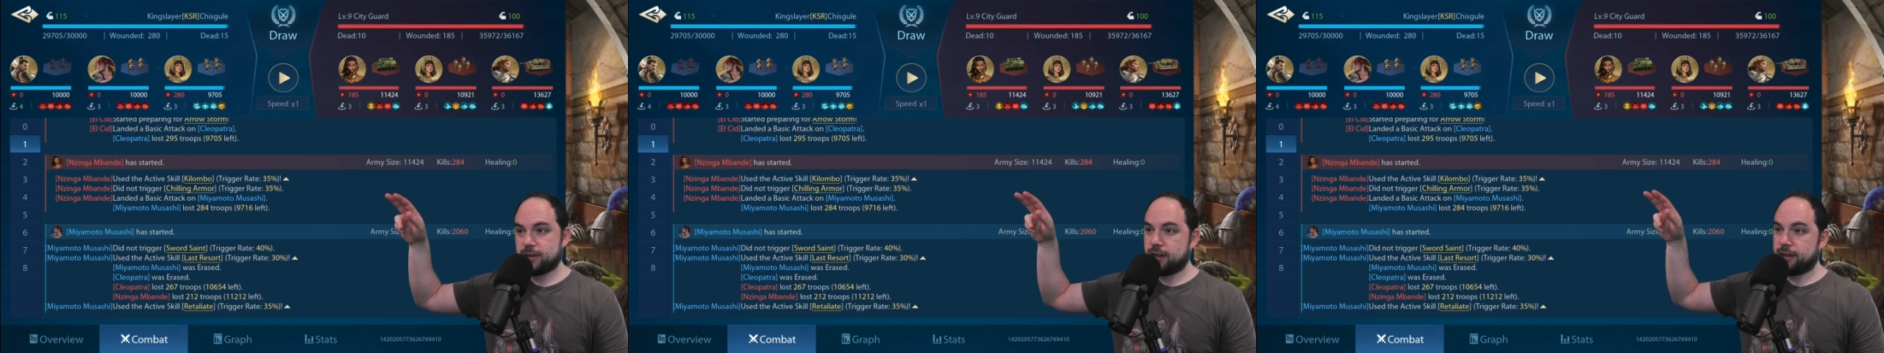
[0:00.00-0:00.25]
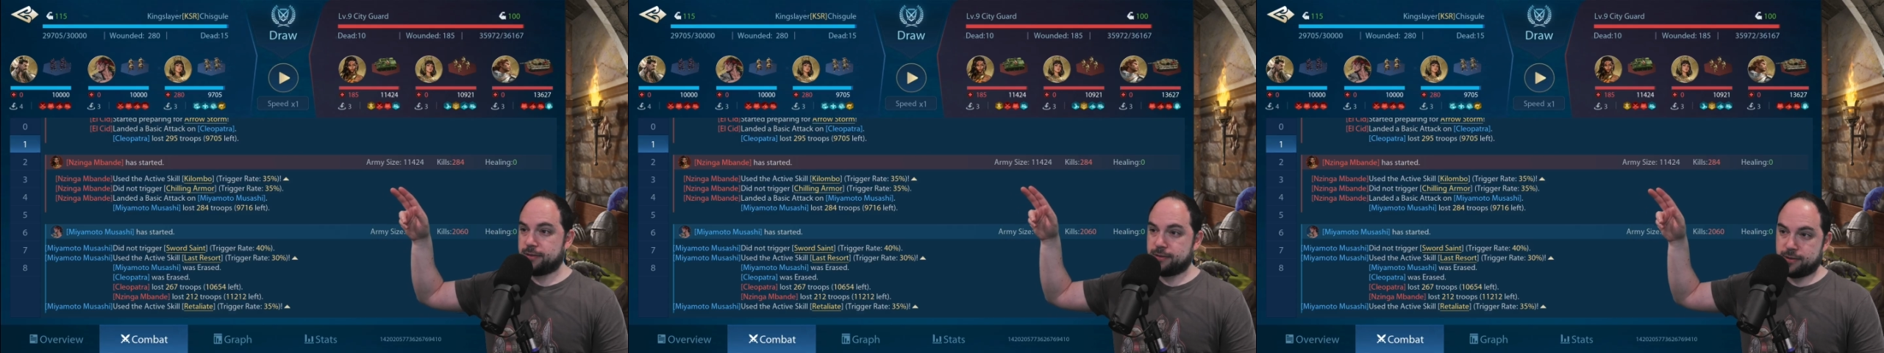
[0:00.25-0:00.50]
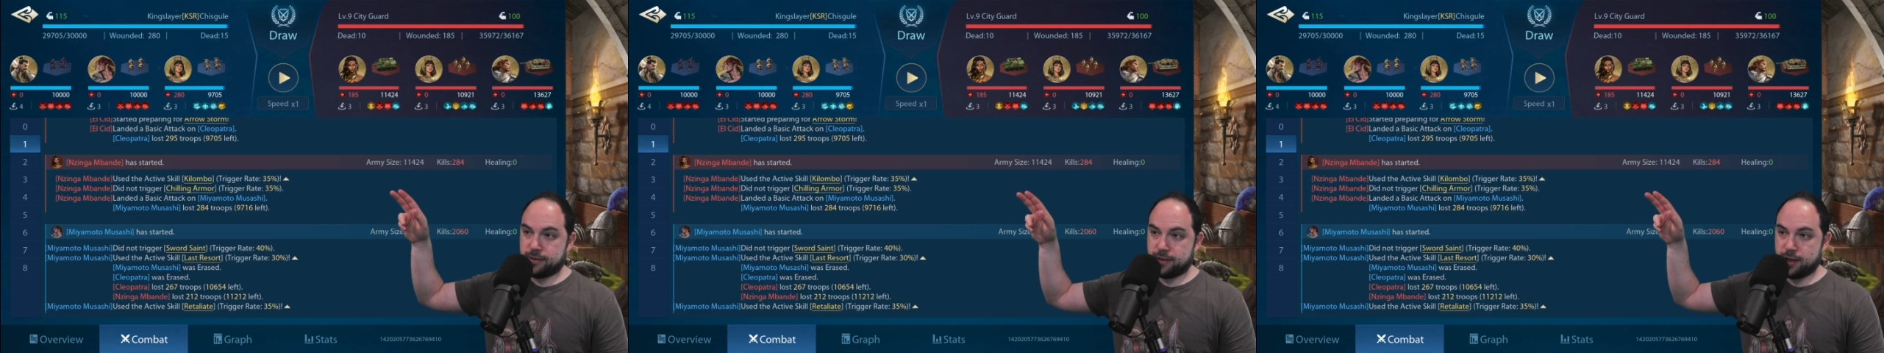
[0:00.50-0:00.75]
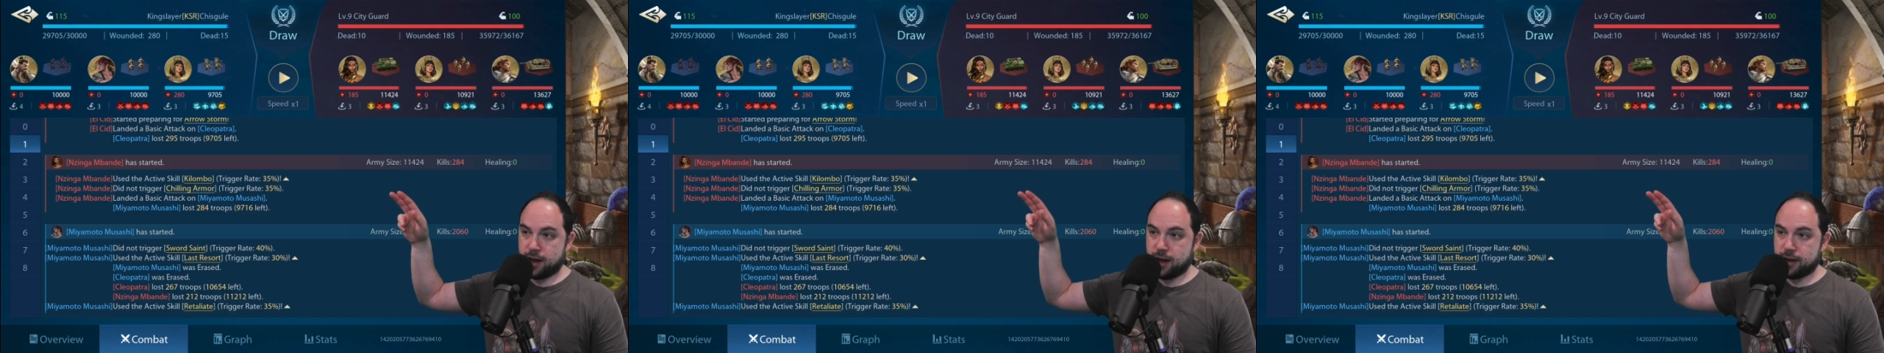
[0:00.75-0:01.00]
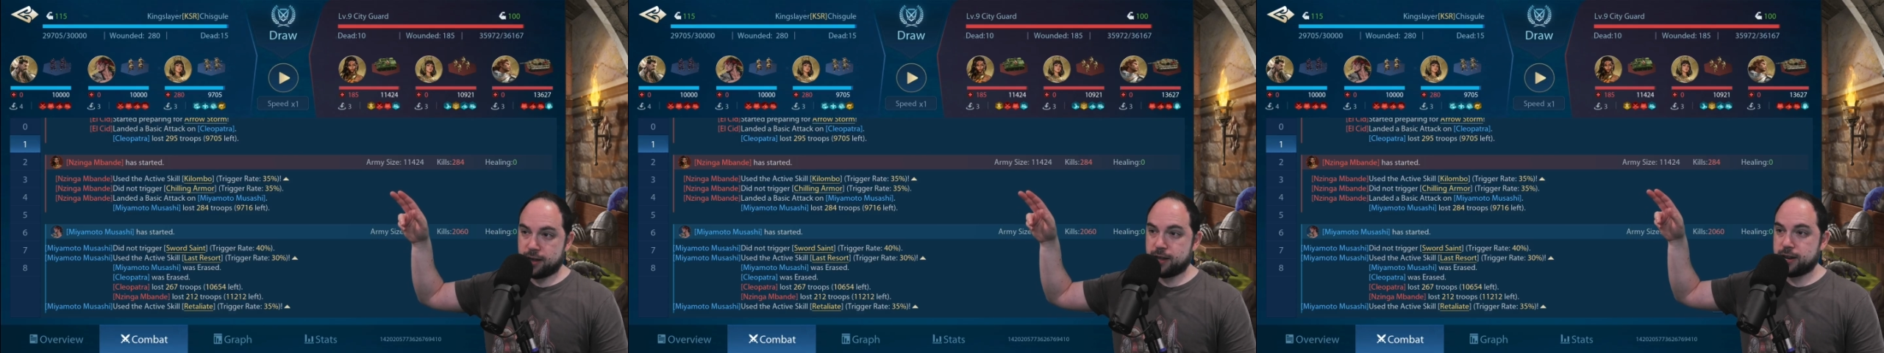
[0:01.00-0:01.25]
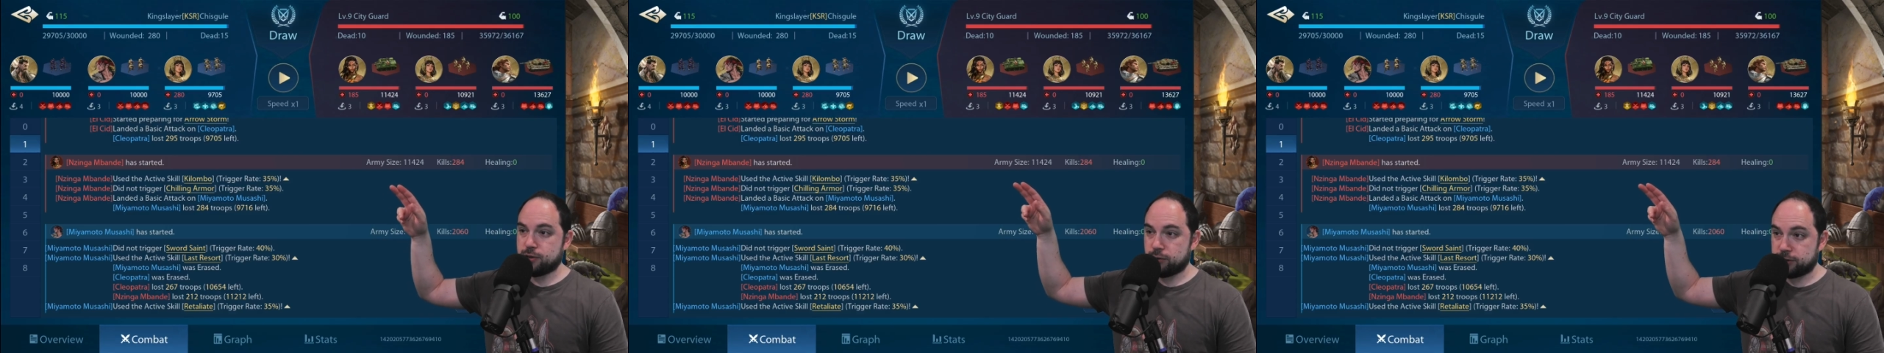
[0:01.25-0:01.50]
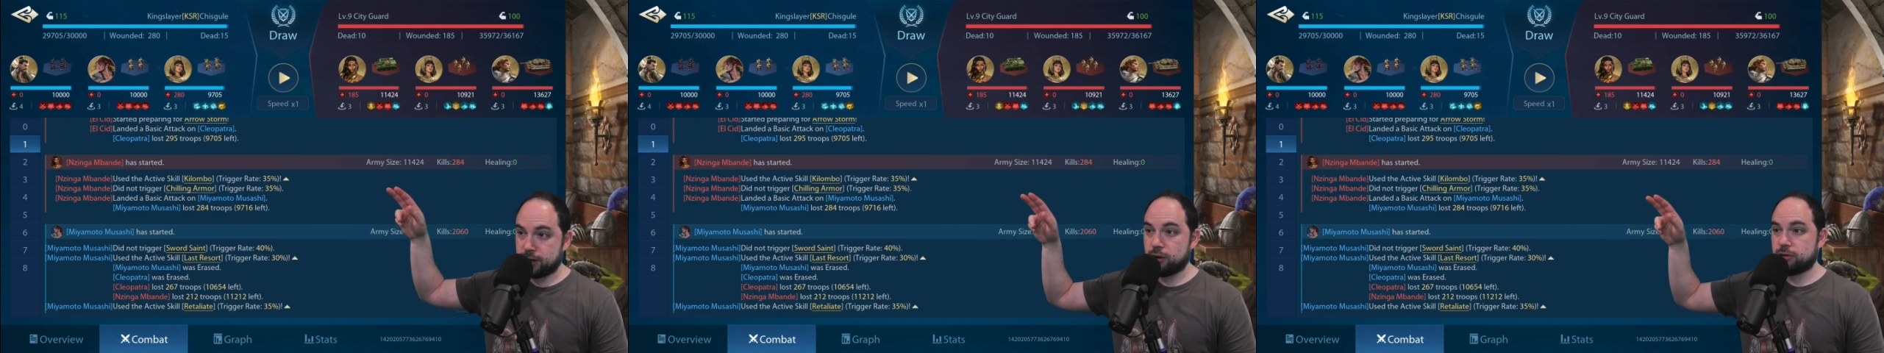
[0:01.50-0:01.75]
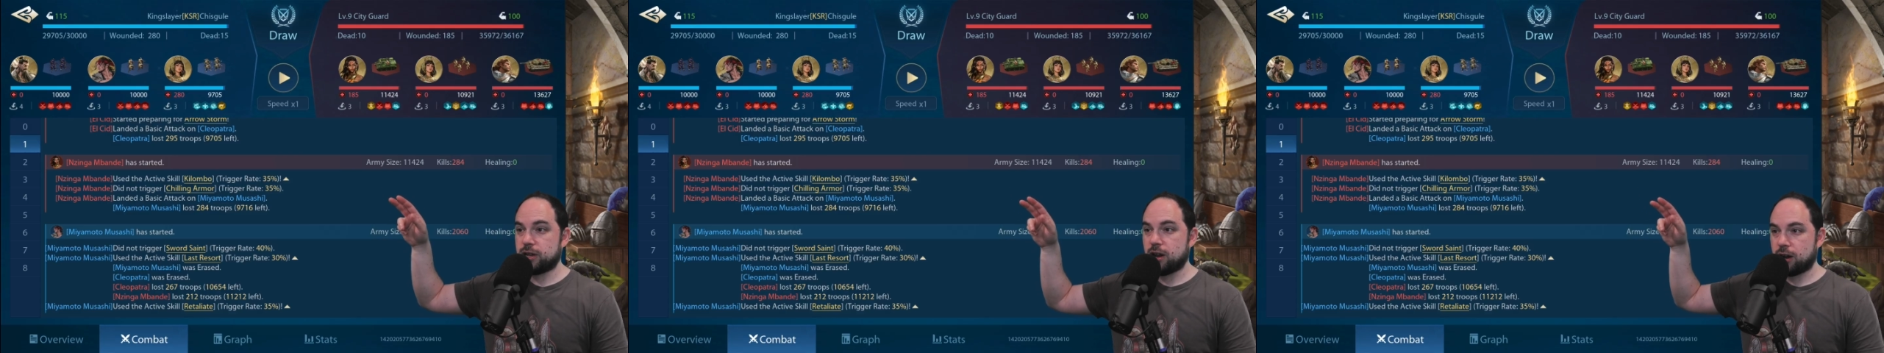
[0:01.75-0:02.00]
It either did
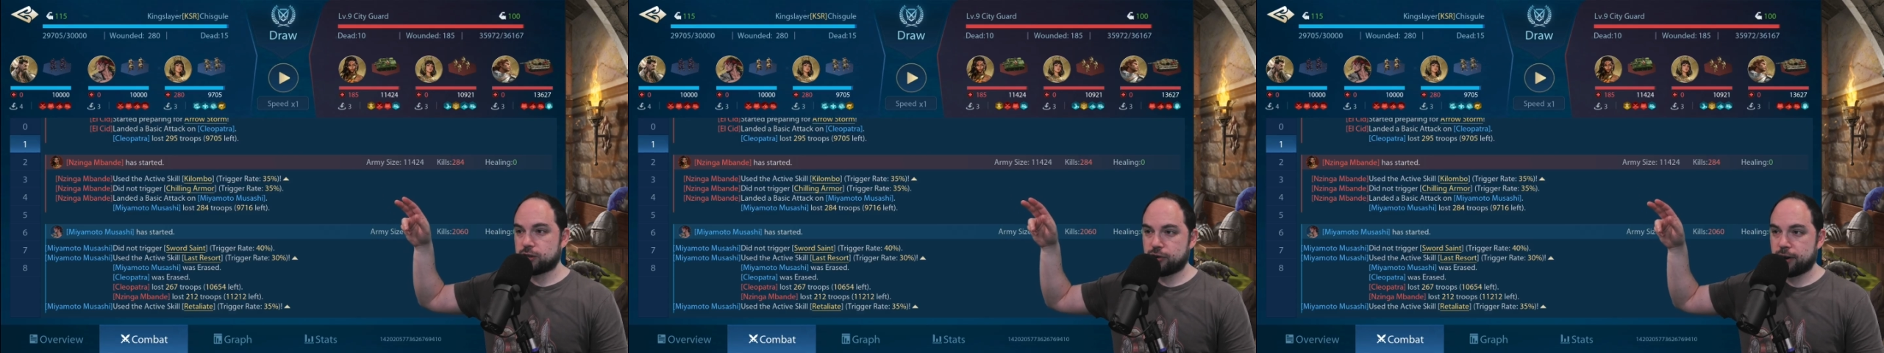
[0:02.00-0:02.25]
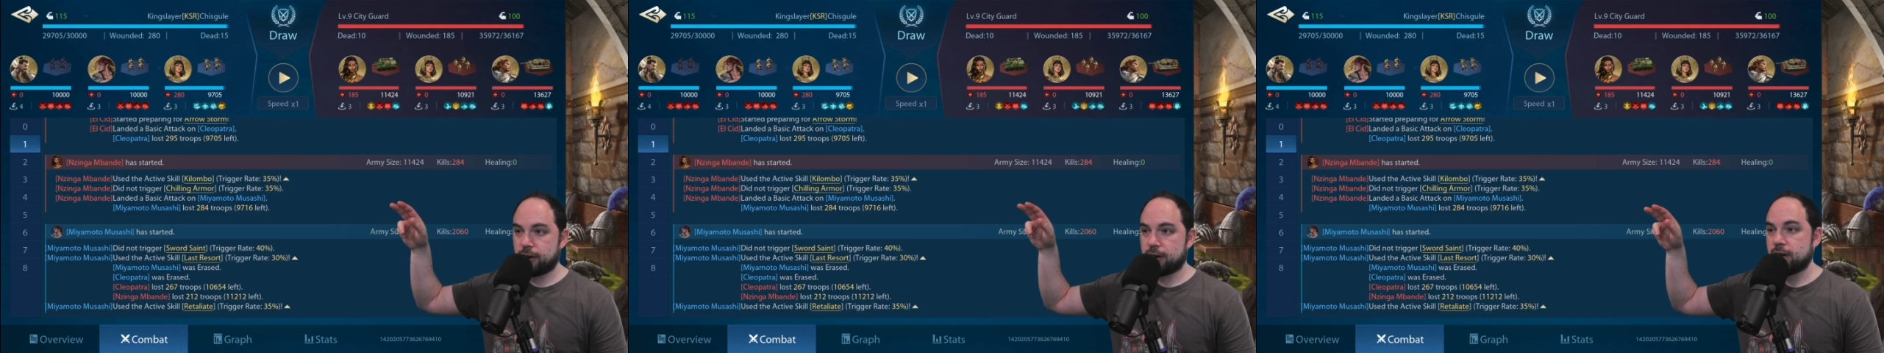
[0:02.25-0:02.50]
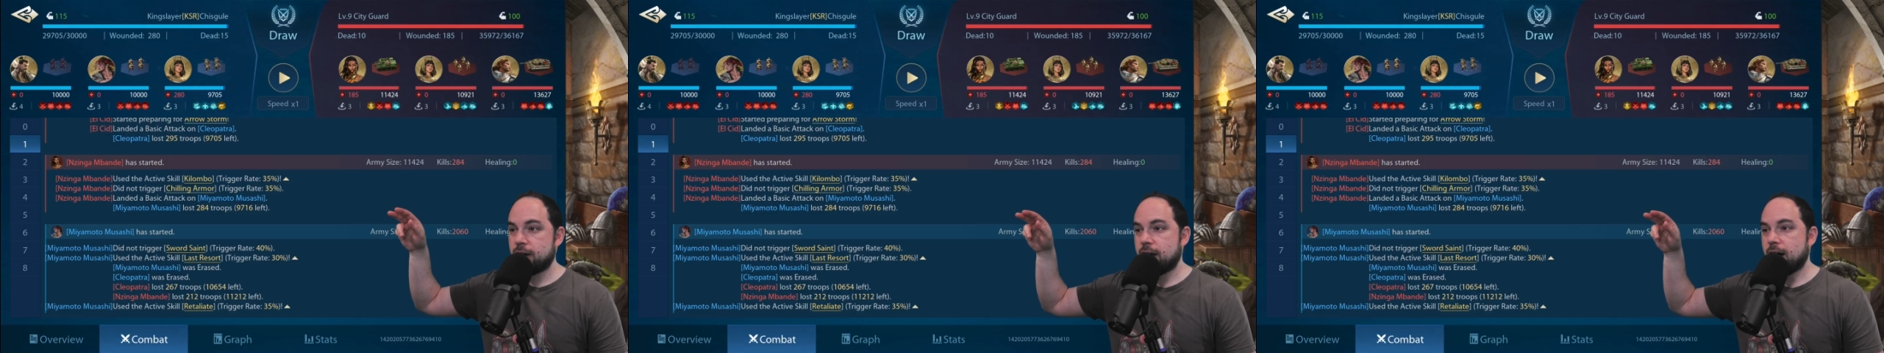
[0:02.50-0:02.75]
or did not trigger,